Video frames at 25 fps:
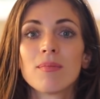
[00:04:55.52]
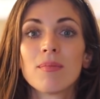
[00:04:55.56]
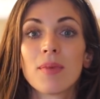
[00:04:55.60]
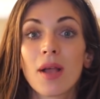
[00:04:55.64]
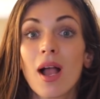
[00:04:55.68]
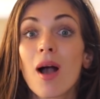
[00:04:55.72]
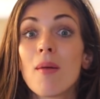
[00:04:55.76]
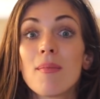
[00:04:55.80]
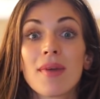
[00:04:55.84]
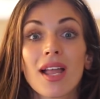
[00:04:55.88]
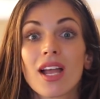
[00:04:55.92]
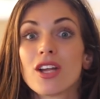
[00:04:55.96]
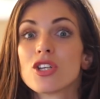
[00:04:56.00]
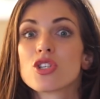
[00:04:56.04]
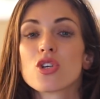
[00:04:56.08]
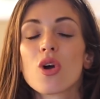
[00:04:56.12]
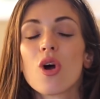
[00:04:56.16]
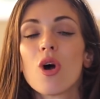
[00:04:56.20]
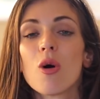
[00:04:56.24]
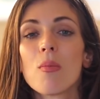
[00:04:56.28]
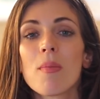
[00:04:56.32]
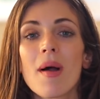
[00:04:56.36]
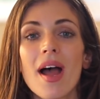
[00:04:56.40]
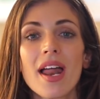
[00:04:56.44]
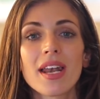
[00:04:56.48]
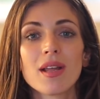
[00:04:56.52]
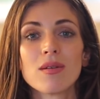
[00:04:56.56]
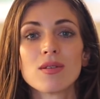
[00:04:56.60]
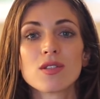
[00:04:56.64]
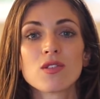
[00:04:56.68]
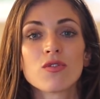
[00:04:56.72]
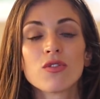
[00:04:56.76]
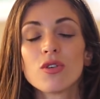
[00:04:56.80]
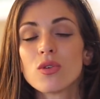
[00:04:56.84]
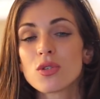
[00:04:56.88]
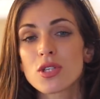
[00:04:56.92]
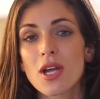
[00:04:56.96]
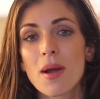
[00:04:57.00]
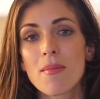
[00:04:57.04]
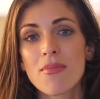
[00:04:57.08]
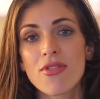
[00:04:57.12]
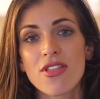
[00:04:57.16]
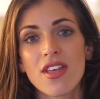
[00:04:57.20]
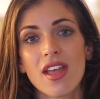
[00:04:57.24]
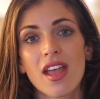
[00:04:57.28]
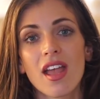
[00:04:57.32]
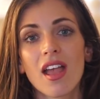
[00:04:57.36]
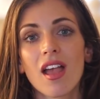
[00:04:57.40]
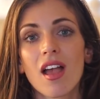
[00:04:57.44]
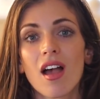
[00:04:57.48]
becoming a job, and it was a full-time
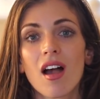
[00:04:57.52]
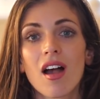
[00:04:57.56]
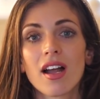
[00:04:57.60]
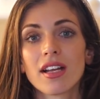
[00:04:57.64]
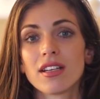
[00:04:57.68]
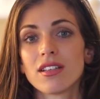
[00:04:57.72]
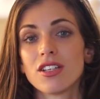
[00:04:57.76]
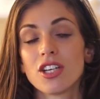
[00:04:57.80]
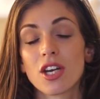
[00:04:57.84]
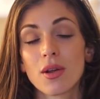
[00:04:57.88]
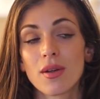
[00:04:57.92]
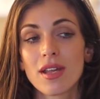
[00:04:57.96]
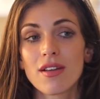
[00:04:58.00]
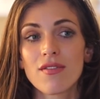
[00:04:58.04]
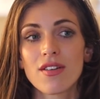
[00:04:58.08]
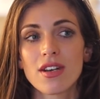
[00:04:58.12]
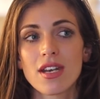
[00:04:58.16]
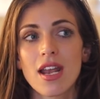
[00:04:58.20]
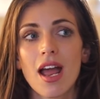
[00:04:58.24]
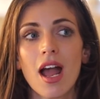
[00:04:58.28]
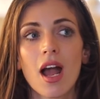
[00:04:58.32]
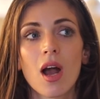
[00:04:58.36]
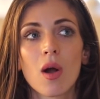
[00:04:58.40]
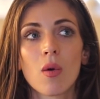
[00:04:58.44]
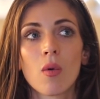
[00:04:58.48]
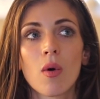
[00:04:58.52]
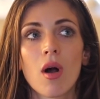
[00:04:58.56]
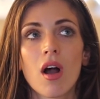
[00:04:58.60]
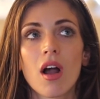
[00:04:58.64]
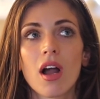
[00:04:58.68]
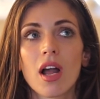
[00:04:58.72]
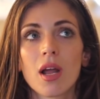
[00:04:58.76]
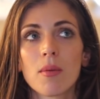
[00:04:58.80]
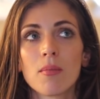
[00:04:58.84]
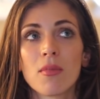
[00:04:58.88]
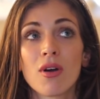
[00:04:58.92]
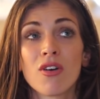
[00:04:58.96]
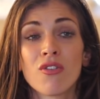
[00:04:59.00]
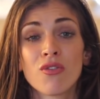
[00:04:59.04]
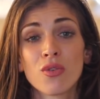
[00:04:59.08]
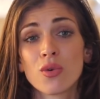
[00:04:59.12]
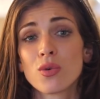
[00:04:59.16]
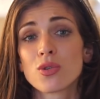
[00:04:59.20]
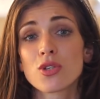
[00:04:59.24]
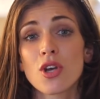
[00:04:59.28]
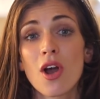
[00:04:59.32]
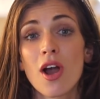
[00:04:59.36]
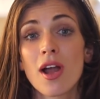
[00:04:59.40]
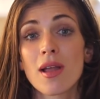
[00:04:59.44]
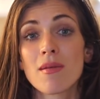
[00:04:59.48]
thing. Even now, I'm a
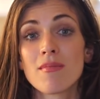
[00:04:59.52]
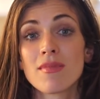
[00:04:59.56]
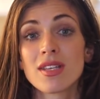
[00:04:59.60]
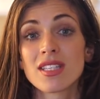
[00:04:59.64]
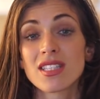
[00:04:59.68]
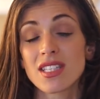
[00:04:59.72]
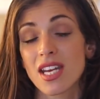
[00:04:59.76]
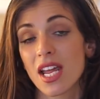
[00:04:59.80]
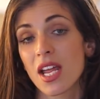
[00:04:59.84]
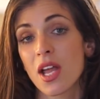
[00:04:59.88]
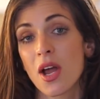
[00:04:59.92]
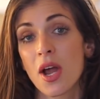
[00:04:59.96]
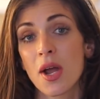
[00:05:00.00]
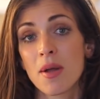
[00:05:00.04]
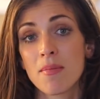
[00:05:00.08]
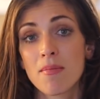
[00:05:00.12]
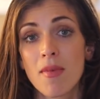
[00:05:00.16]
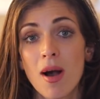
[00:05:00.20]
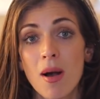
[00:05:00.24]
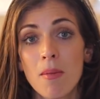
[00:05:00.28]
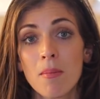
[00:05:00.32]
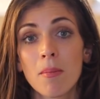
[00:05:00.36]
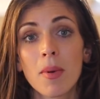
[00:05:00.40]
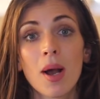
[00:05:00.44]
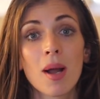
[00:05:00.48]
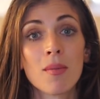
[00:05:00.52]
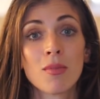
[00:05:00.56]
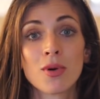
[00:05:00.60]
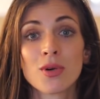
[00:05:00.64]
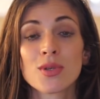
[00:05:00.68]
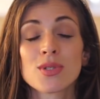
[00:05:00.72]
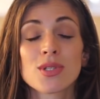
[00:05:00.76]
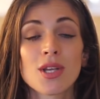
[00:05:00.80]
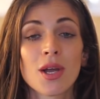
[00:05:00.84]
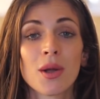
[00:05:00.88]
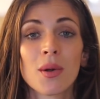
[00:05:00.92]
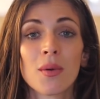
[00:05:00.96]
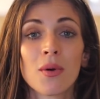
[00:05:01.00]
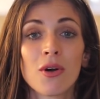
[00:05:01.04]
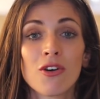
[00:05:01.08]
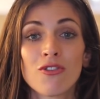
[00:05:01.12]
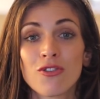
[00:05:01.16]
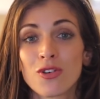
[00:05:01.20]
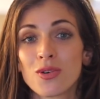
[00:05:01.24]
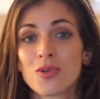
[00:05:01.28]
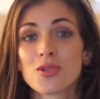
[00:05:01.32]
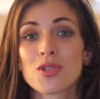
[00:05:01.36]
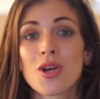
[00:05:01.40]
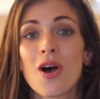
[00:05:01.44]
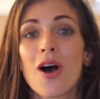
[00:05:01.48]
full-time stay-at-home mum, but I'm also a
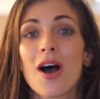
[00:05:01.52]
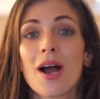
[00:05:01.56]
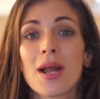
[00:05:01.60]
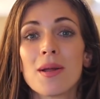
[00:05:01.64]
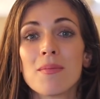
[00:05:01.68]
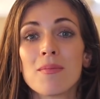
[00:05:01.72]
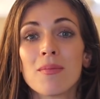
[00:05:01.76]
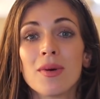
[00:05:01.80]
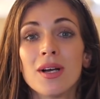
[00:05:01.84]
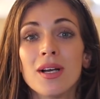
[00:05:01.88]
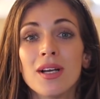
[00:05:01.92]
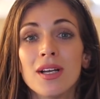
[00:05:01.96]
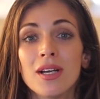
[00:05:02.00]
full-time